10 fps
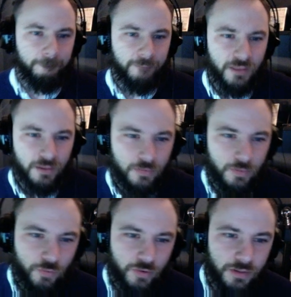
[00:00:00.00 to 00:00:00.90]
And
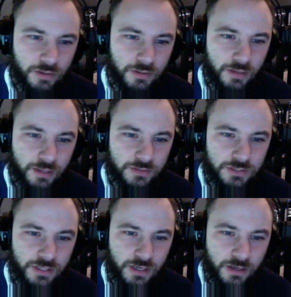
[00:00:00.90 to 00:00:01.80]
upgrade next to
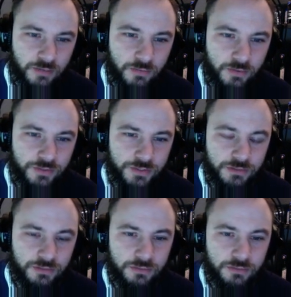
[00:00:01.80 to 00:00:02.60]
higher version.